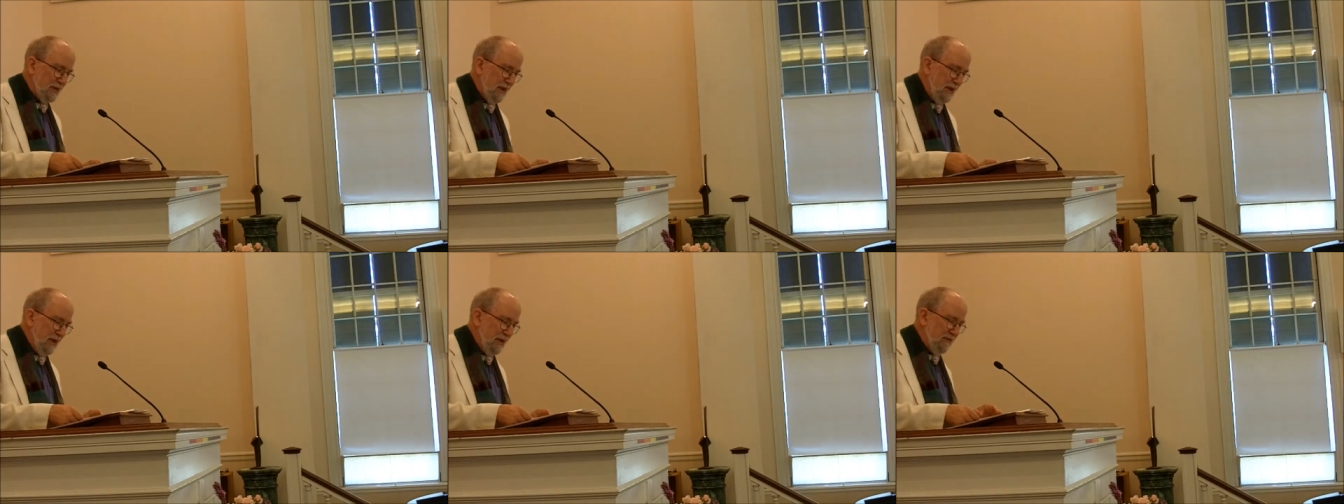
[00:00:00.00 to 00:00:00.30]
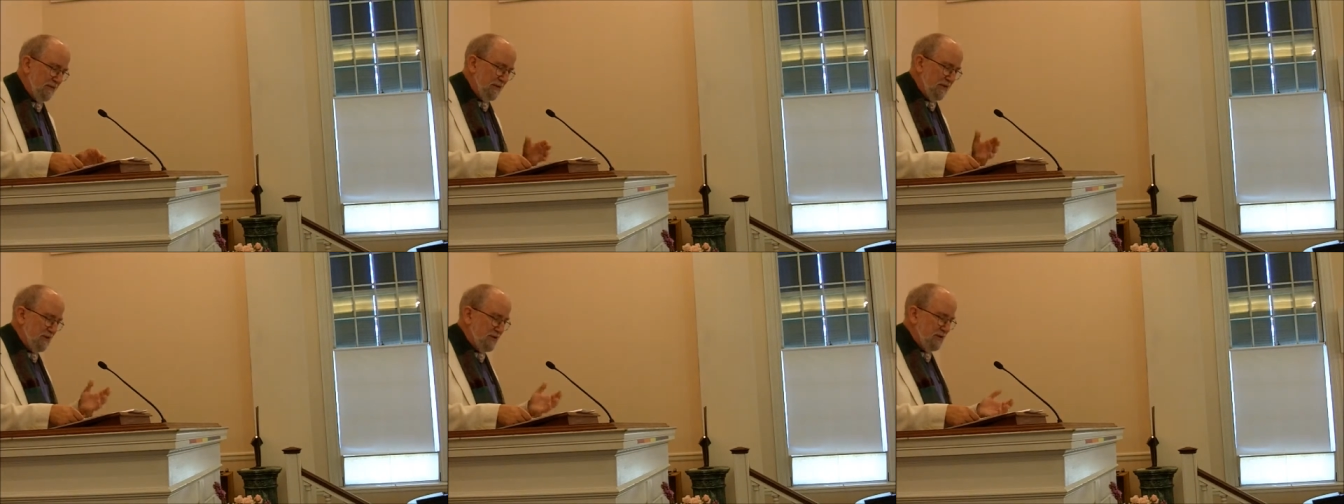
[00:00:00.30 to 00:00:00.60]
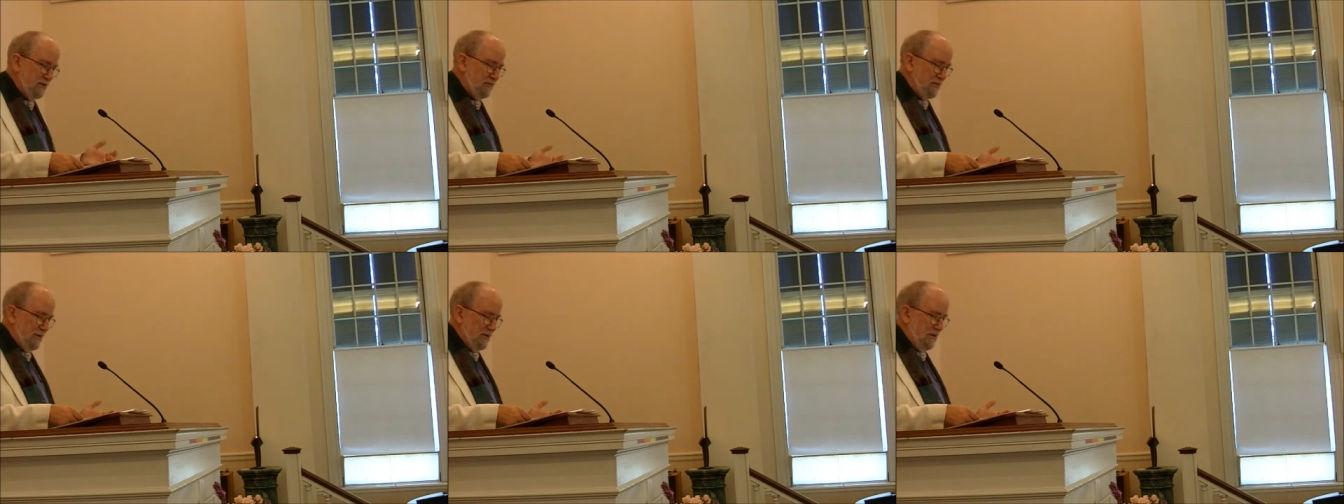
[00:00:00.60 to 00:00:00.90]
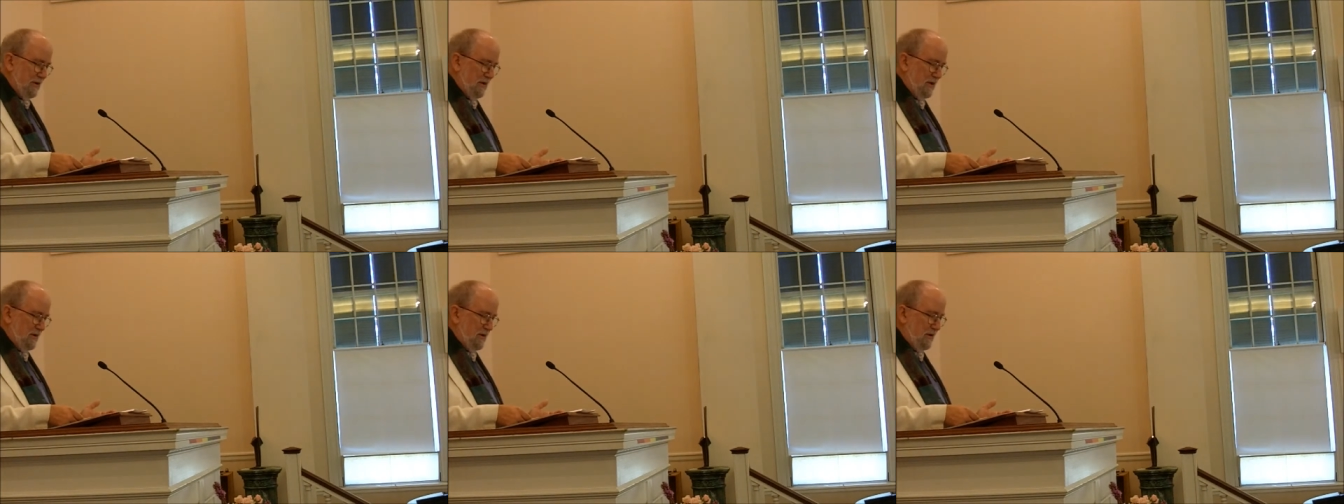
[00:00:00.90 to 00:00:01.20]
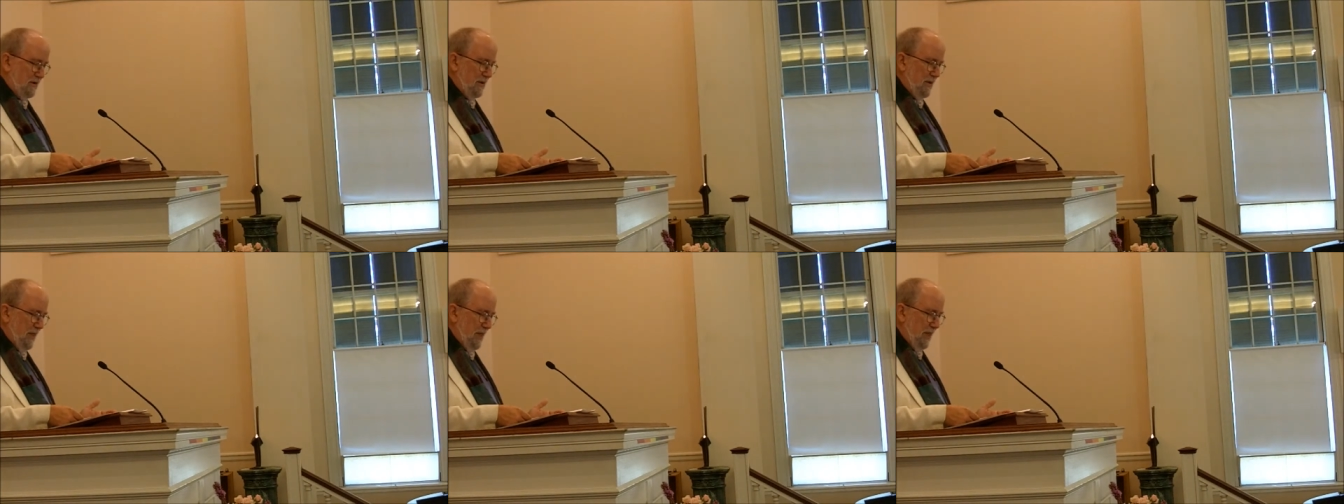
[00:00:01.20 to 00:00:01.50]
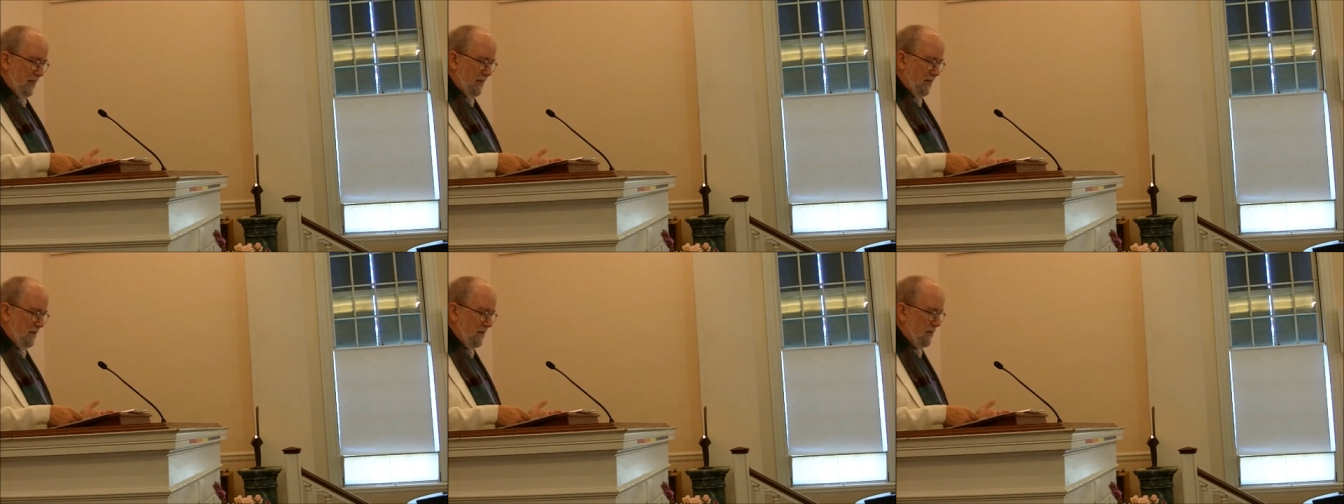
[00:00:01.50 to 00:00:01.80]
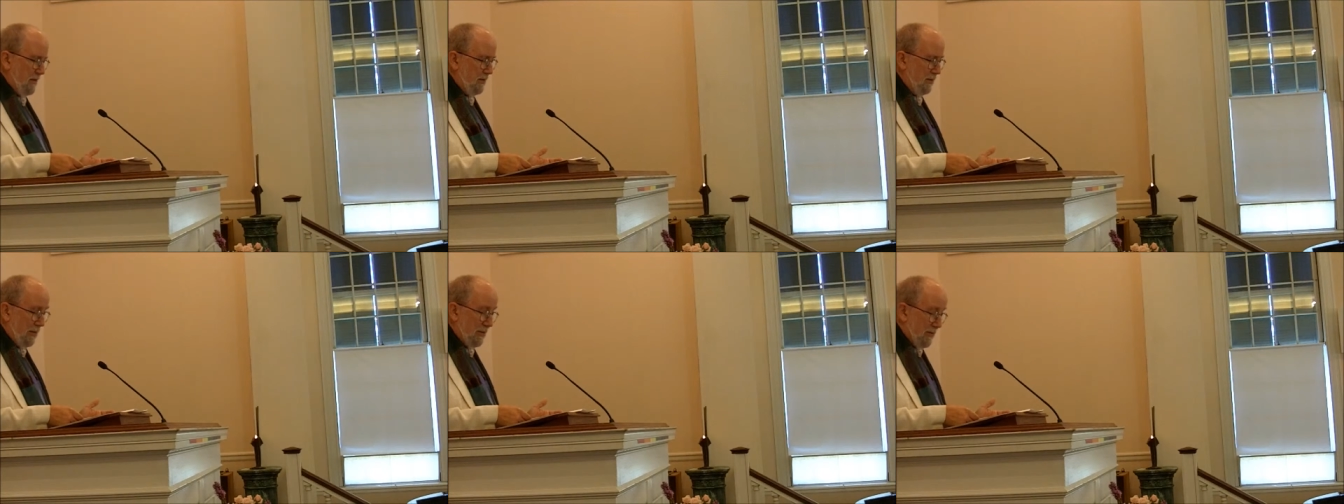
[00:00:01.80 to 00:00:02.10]
And if it could be done,
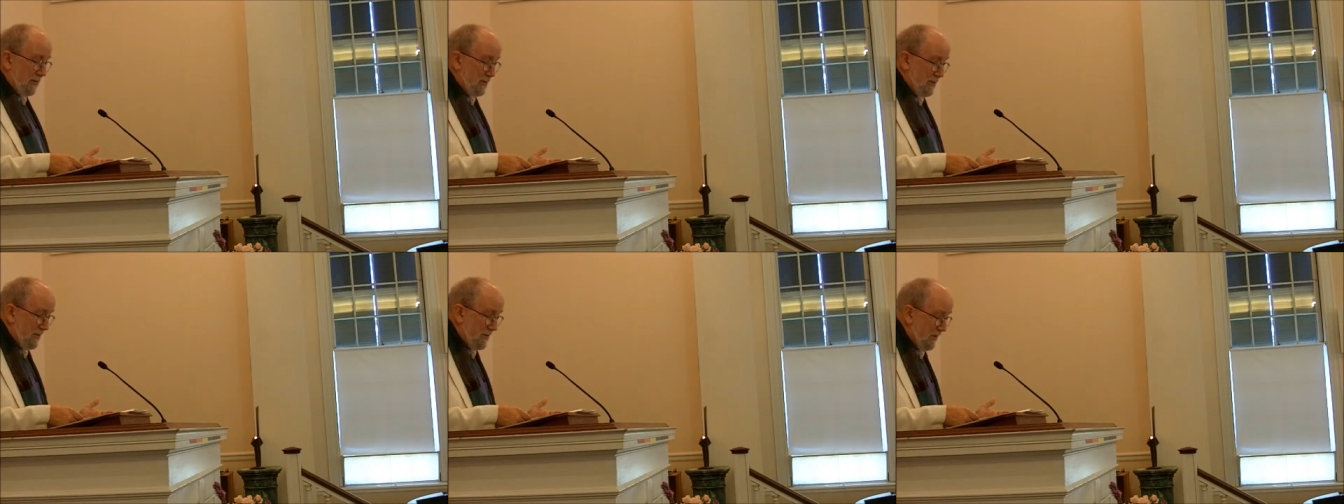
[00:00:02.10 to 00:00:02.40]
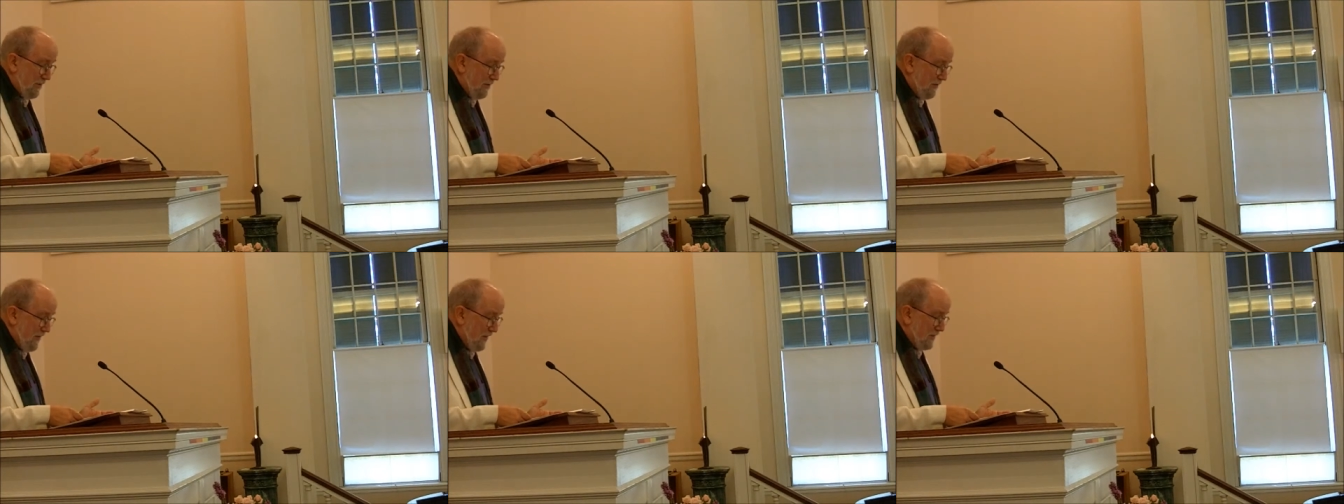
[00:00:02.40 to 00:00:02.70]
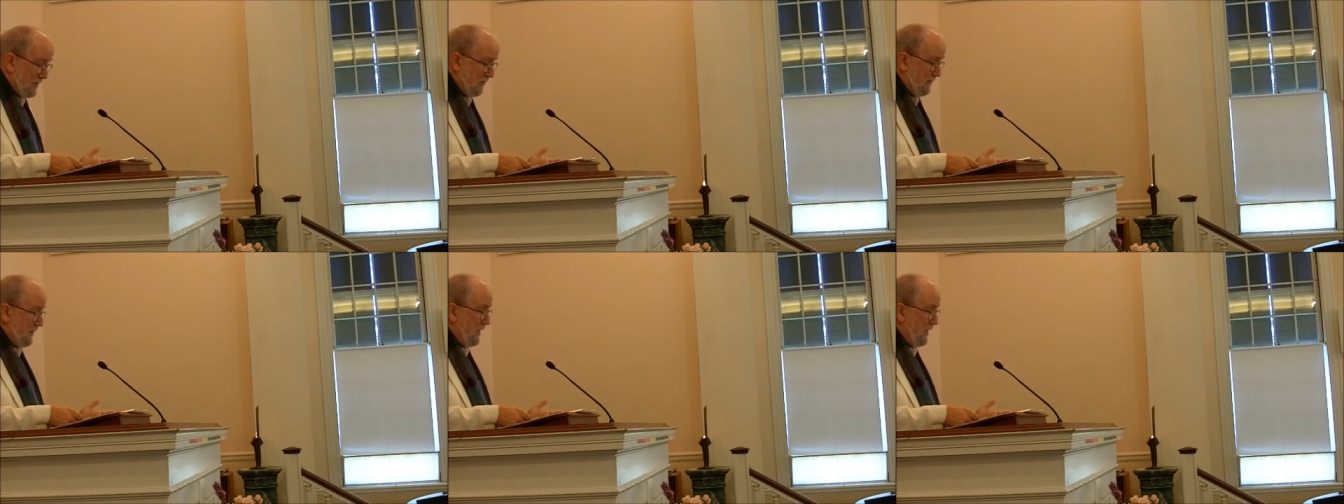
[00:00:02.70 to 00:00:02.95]
what would be the effect of